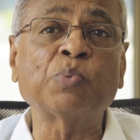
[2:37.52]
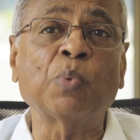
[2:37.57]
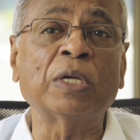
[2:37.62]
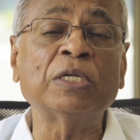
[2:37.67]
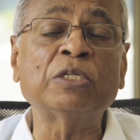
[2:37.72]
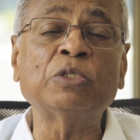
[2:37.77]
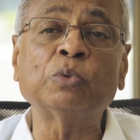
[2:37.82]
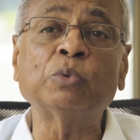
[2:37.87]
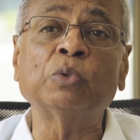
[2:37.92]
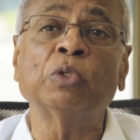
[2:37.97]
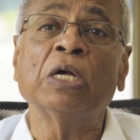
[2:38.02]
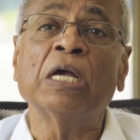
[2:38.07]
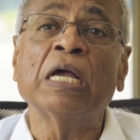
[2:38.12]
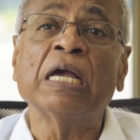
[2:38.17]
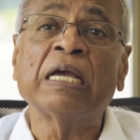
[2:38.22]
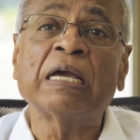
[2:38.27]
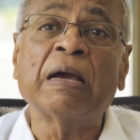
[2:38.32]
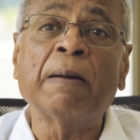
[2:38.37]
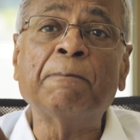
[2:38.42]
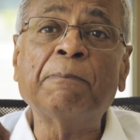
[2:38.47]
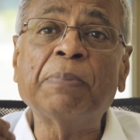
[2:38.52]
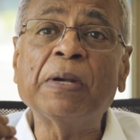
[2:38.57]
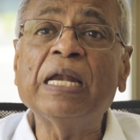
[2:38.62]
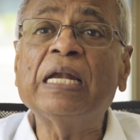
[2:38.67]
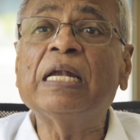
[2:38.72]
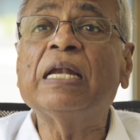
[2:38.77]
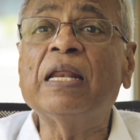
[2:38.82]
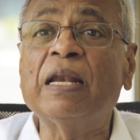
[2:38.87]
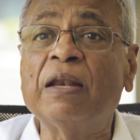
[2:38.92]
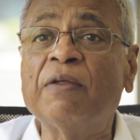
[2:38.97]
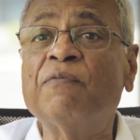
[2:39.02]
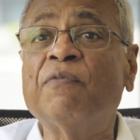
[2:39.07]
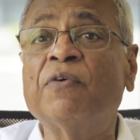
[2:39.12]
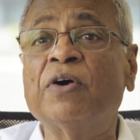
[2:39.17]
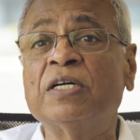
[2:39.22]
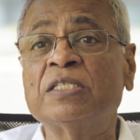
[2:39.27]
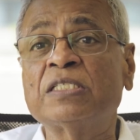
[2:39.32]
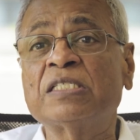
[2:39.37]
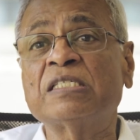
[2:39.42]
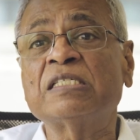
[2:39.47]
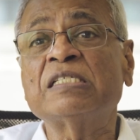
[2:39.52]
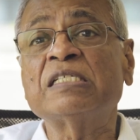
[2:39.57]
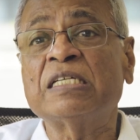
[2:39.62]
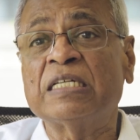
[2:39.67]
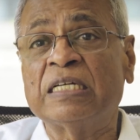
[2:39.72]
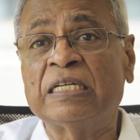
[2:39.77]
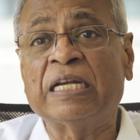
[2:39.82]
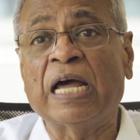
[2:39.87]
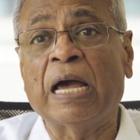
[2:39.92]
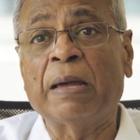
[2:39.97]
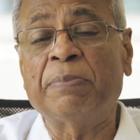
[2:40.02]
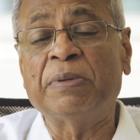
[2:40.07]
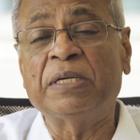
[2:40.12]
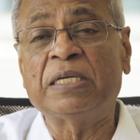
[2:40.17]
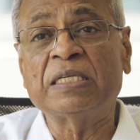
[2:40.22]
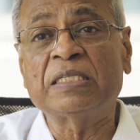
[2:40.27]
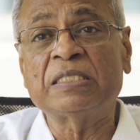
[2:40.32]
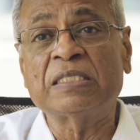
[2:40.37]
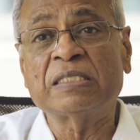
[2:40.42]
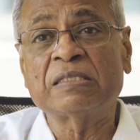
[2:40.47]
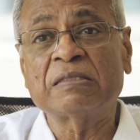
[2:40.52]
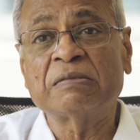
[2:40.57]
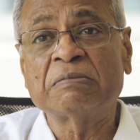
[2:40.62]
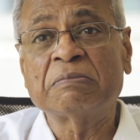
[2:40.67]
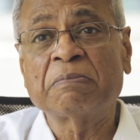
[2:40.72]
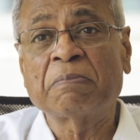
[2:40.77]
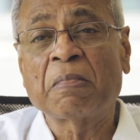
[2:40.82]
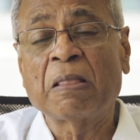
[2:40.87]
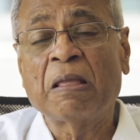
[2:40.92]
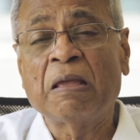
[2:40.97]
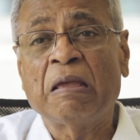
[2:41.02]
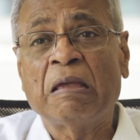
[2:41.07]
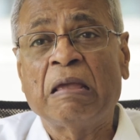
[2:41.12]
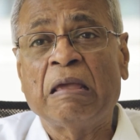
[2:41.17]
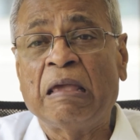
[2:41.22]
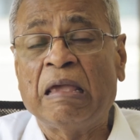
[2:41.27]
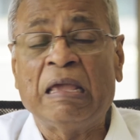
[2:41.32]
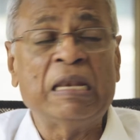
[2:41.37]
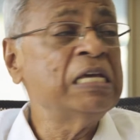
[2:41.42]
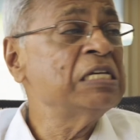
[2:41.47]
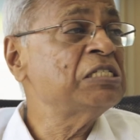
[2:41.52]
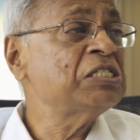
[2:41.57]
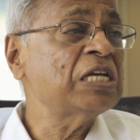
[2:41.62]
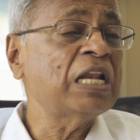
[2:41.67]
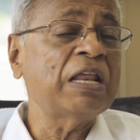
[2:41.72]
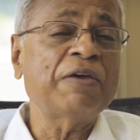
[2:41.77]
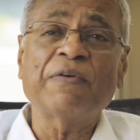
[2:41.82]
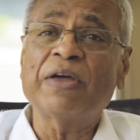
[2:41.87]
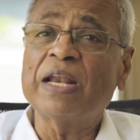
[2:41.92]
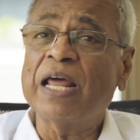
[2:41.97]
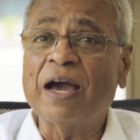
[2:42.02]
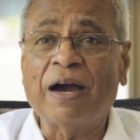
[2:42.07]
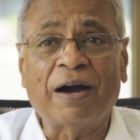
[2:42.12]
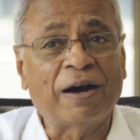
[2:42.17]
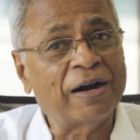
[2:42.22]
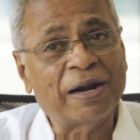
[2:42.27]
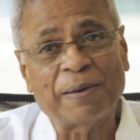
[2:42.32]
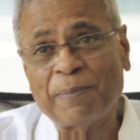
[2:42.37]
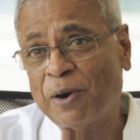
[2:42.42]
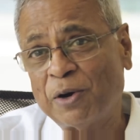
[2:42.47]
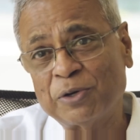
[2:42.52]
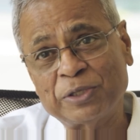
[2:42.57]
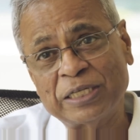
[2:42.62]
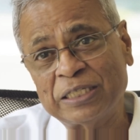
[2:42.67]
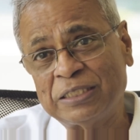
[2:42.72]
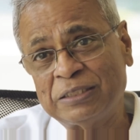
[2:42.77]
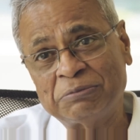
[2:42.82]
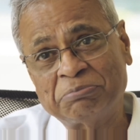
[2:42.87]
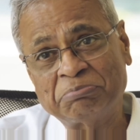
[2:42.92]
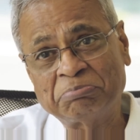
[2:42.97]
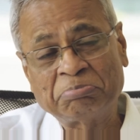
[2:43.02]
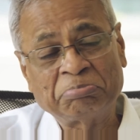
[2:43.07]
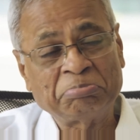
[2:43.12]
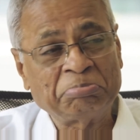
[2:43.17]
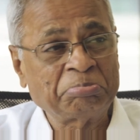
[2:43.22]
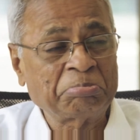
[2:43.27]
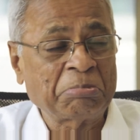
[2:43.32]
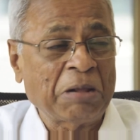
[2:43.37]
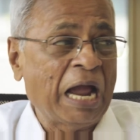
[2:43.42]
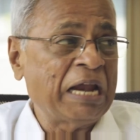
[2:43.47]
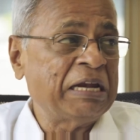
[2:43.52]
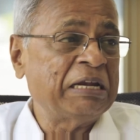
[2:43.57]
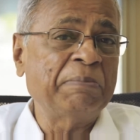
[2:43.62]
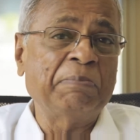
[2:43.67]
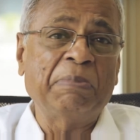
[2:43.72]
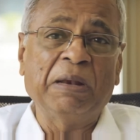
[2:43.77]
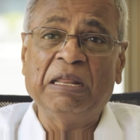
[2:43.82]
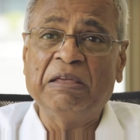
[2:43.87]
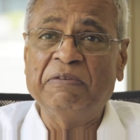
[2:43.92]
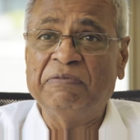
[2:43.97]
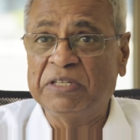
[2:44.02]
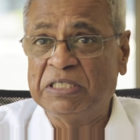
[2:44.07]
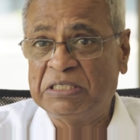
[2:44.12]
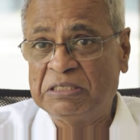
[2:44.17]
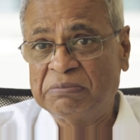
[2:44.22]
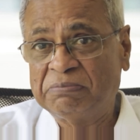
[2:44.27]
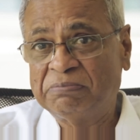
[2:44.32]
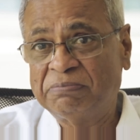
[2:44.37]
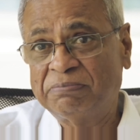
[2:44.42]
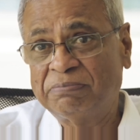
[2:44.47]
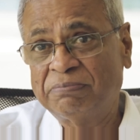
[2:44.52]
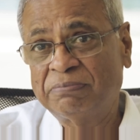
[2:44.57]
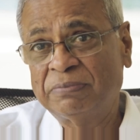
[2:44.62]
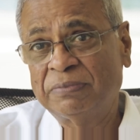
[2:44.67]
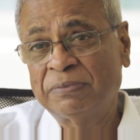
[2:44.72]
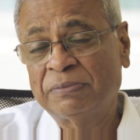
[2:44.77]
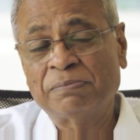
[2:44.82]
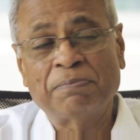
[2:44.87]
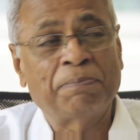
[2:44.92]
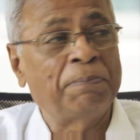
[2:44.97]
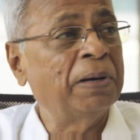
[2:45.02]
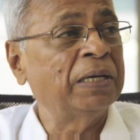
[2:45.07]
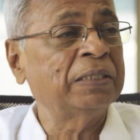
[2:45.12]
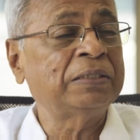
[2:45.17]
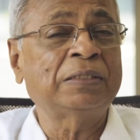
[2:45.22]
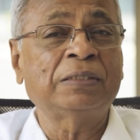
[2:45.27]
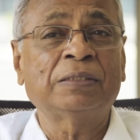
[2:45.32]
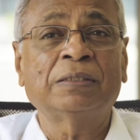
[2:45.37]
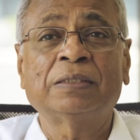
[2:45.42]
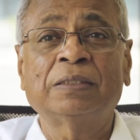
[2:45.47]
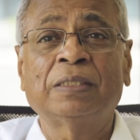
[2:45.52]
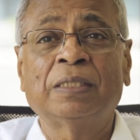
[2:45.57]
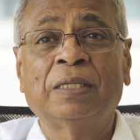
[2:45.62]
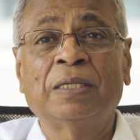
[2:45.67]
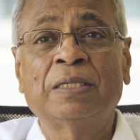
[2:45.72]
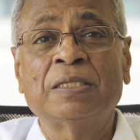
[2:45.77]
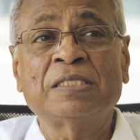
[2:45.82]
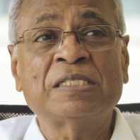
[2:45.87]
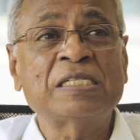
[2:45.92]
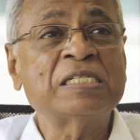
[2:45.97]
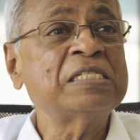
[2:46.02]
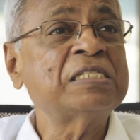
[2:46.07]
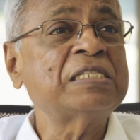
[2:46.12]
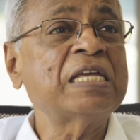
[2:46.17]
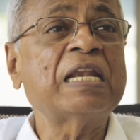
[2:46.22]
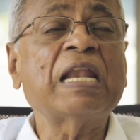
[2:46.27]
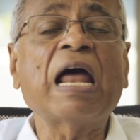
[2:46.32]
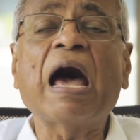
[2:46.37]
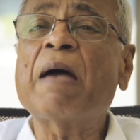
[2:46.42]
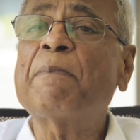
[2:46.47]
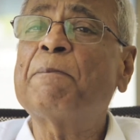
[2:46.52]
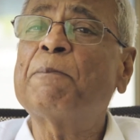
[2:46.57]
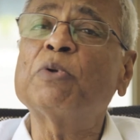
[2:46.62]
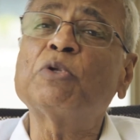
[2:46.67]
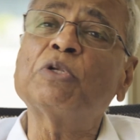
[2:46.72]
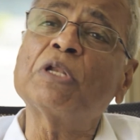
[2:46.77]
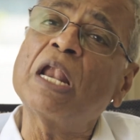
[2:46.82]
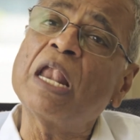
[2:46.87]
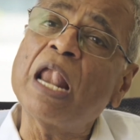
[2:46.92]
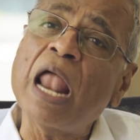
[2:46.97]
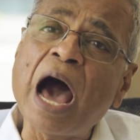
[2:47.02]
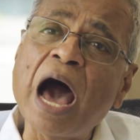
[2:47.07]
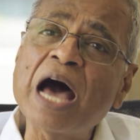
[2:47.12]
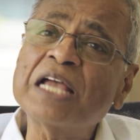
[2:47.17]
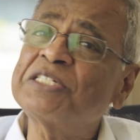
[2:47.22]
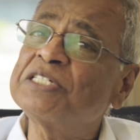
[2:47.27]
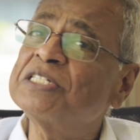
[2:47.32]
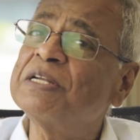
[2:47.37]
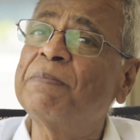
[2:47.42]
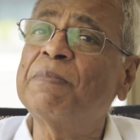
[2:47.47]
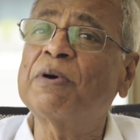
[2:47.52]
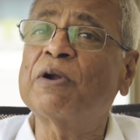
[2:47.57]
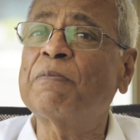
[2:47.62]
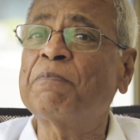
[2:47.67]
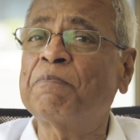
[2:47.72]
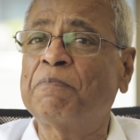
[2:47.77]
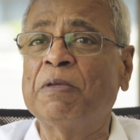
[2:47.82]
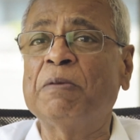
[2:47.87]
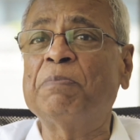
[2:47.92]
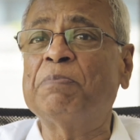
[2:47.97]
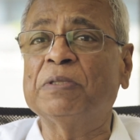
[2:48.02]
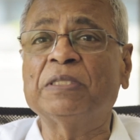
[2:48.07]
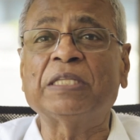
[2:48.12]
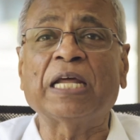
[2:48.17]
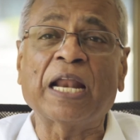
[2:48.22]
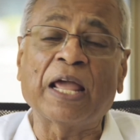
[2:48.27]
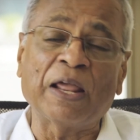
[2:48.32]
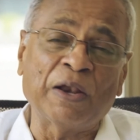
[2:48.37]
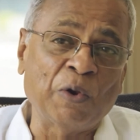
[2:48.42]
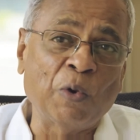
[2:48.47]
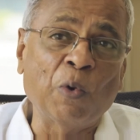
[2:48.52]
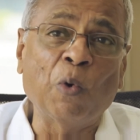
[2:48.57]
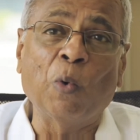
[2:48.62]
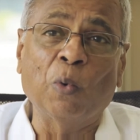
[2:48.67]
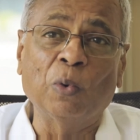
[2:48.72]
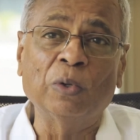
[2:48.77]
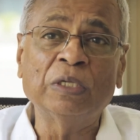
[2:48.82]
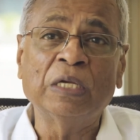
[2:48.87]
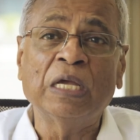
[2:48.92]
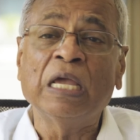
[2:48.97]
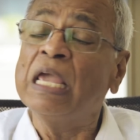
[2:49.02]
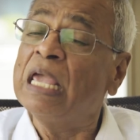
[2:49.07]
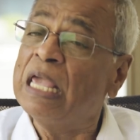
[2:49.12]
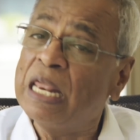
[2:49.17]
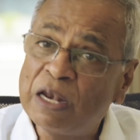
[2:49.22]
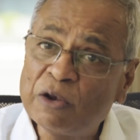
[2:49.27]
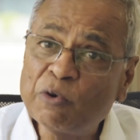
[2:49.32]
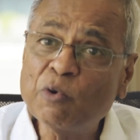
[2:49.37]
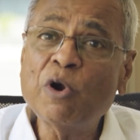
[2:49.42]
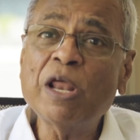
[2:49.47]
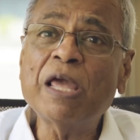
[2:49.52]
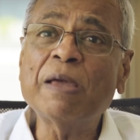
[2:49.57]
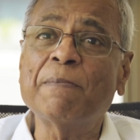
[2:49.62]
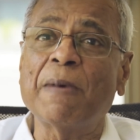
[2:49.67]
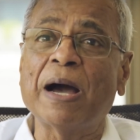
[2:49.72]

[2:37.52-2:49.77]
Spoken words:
one to completely reverse diabetes. Initially, when I heard about it, I didn't believe it. But since then, I put a large number of people that I know, including